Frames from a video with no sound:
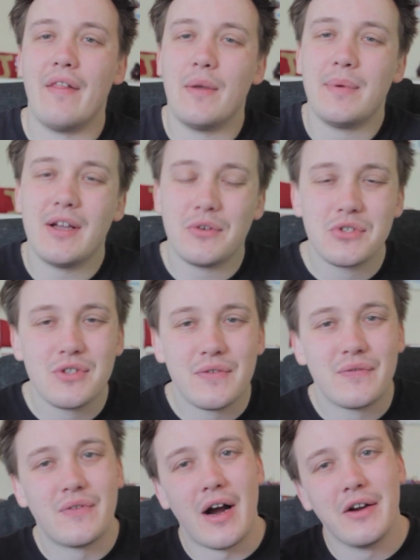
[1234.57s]
And then we go on to the
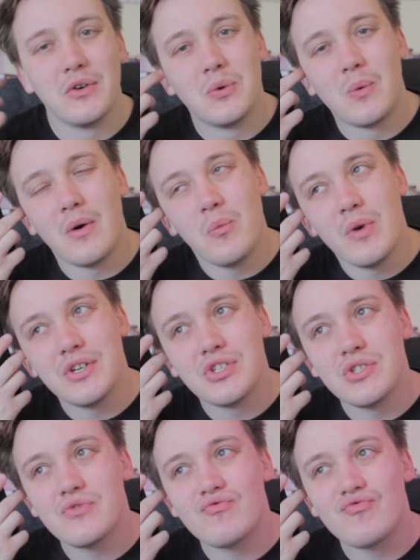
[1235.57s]
final one, which
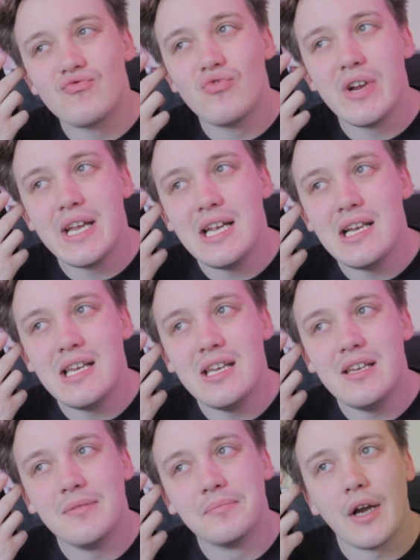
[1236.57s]
is
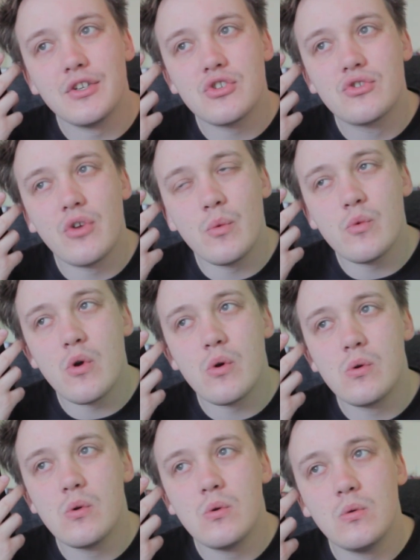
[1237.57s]
really, I just don't
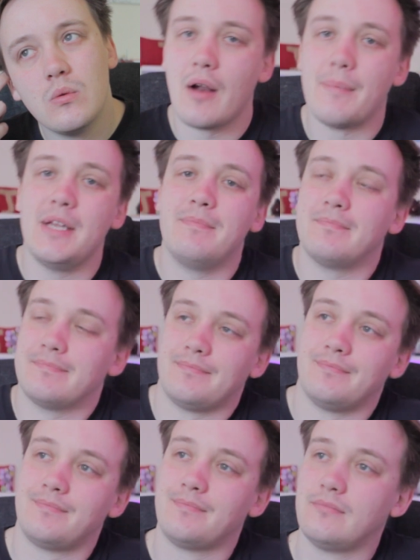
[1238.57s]
know. I mean,
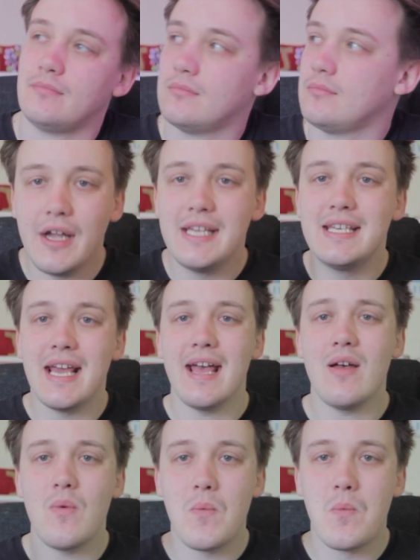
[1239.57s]
I
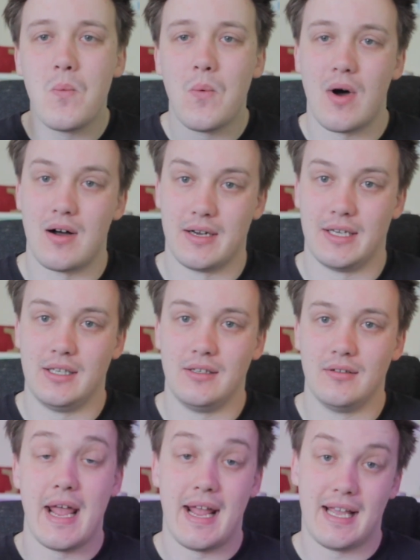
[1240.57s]
get
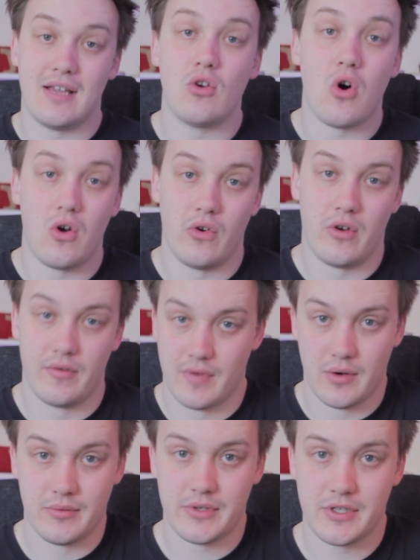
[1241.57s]
why it got a lot of
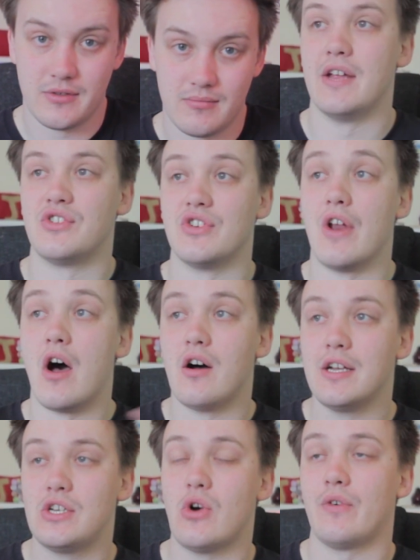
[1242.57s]
votes. It's an
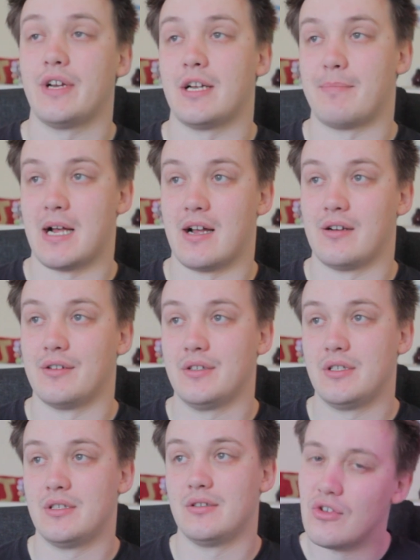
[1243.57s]
iconic
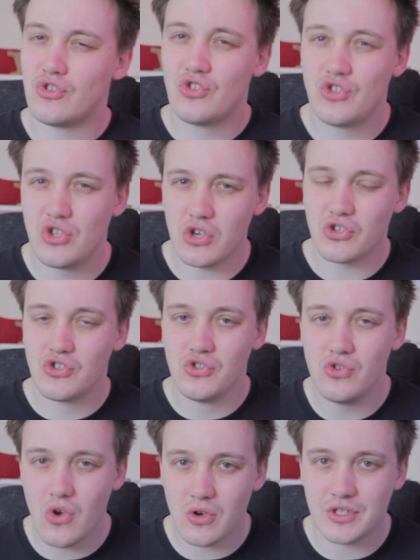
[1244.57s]
band. It's just
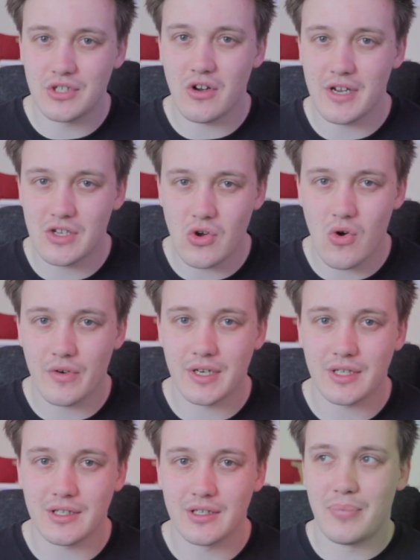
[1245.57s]
not an
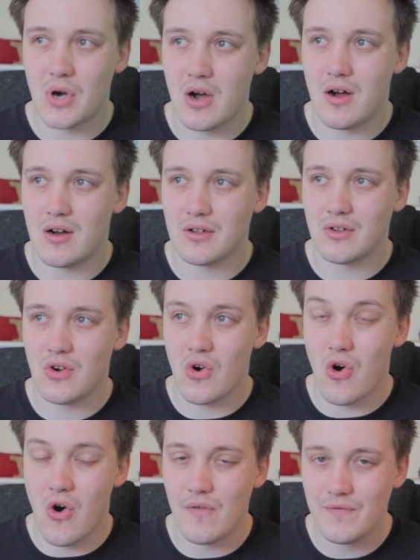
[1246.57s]
iconic part
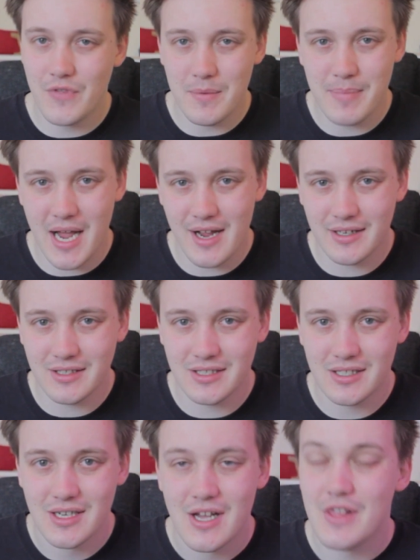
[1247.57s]
of the
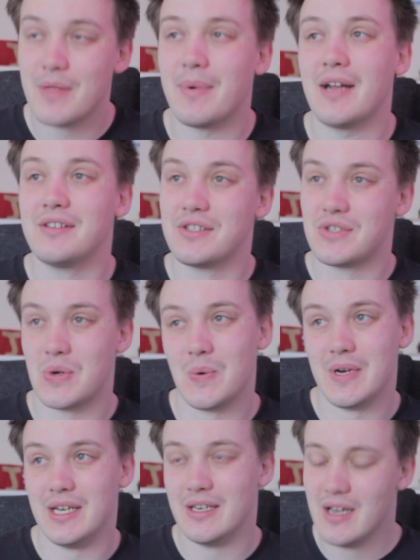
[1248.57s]
band. The band is
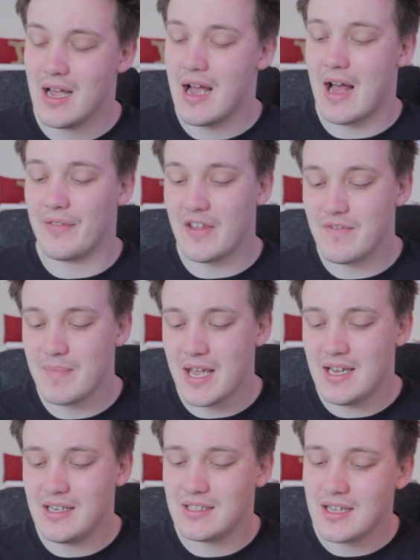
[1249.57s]
Queen, and they've
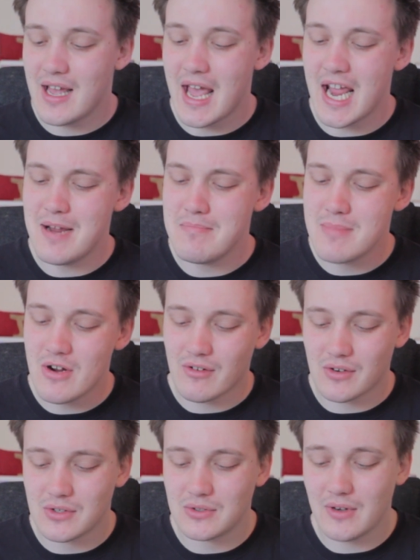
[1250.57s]
made a
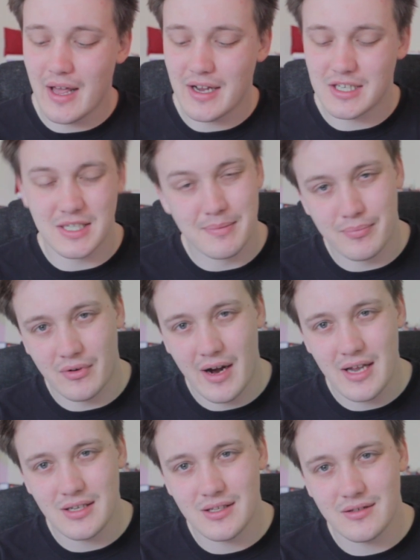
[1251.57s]
Miracle
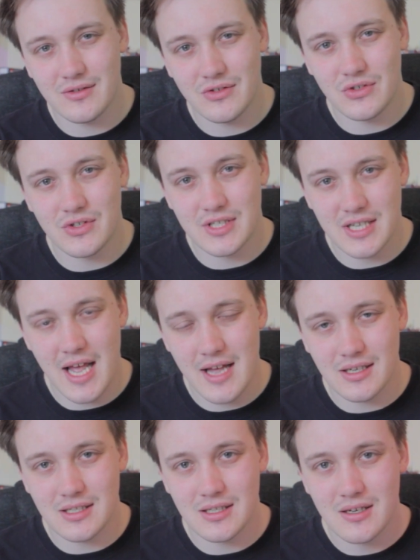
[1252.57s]
Express
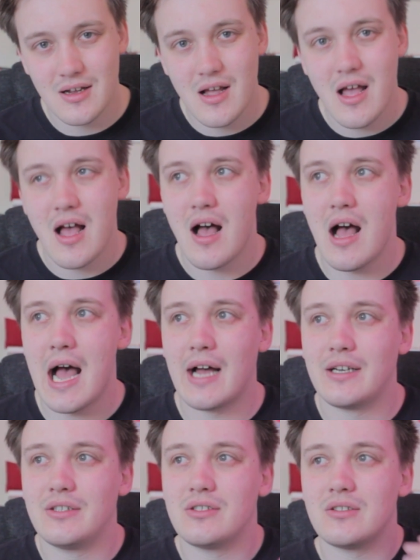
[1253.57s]
set.
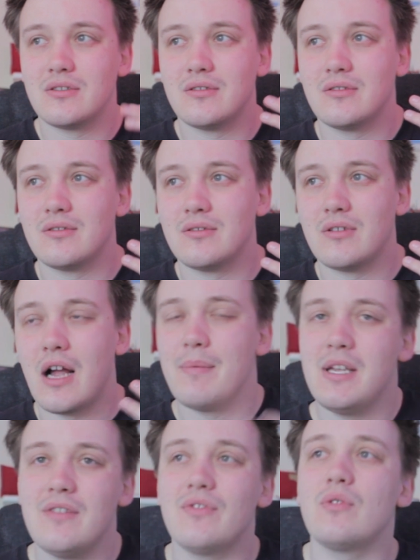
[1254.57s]
And I
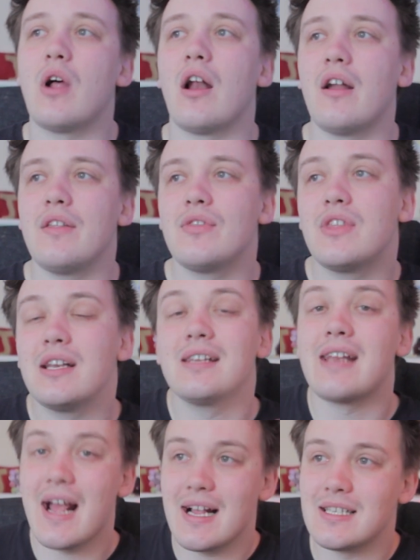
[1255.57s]
mean, like, the
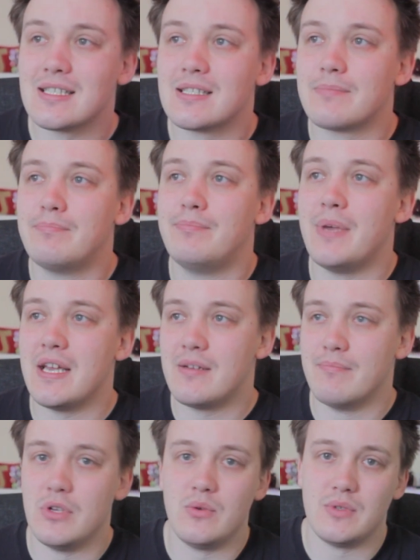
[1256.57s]
last
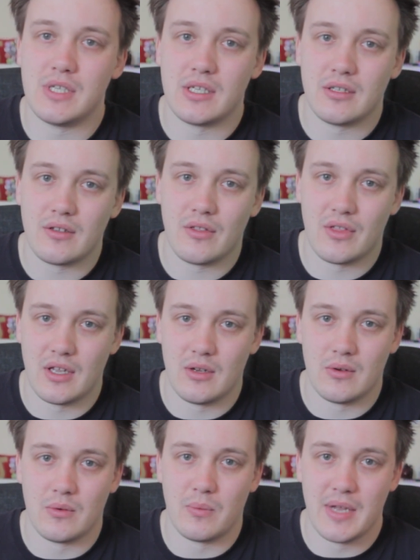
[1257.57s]
big music
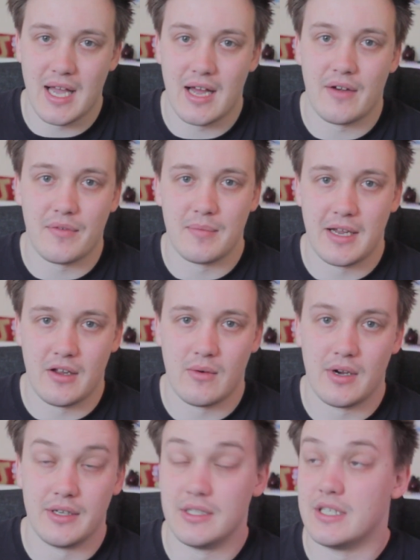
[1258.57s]
thing we had from Lego
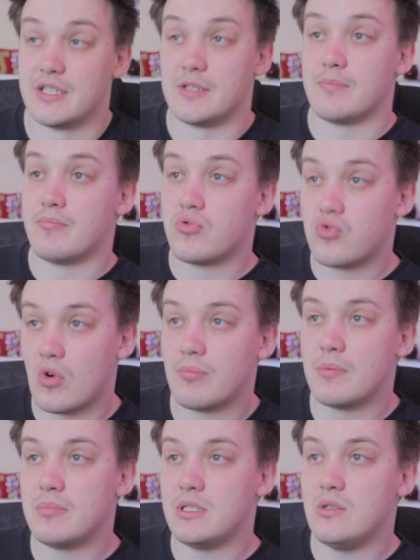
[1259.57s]
Ideas
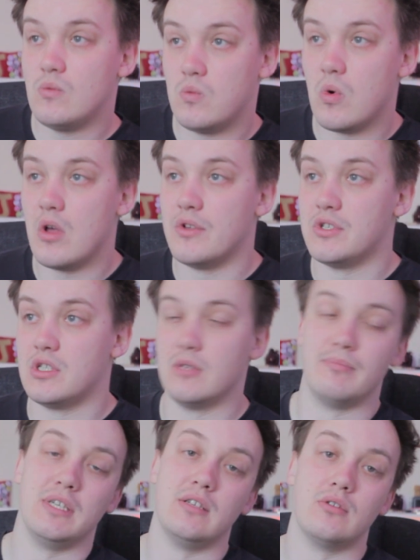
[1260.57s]
probably was
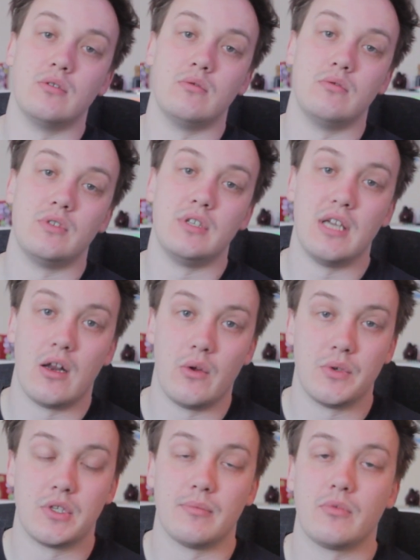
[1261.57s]
the Beatles'
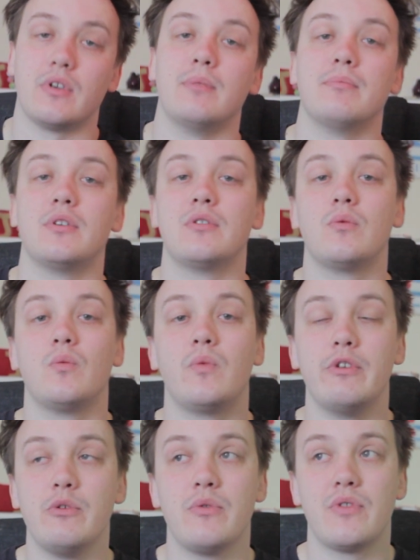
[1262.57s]
Yellow Submarine. But
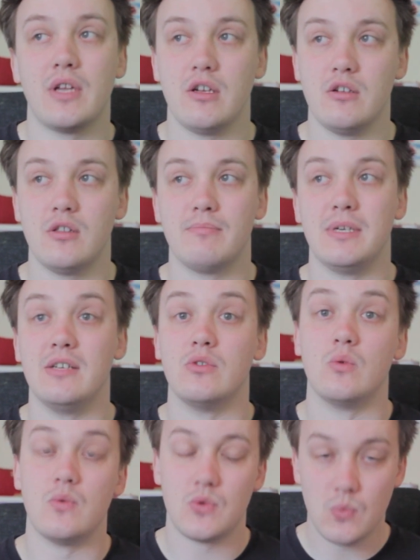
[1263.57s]
when you think of the
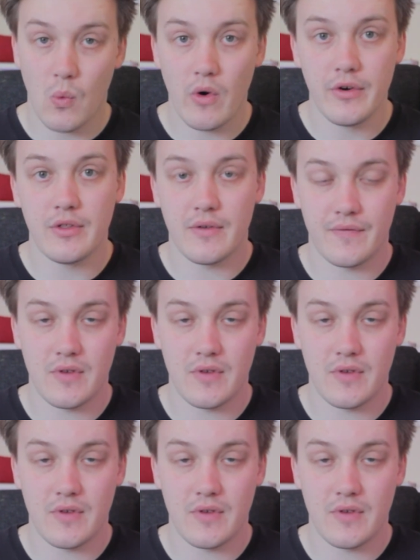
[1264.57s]
Beatles, one of the